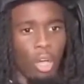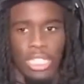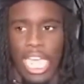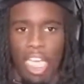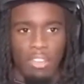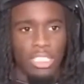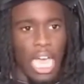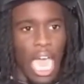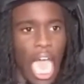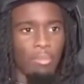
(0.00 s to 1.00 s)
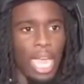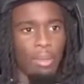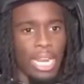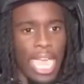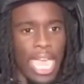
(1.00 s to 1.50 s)
It's like every time, like,
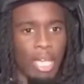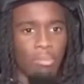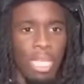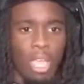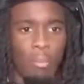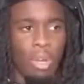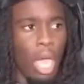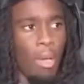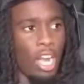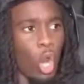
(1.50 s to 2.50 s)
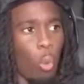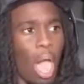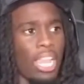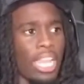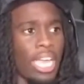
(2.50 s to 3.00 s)
my name keep coming up. I don't know
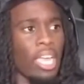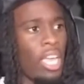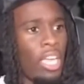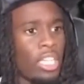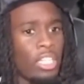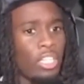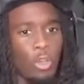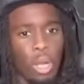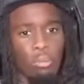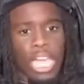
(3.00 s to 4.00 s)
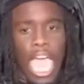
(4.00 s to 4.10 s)
why. Like, you feel what I'm saying?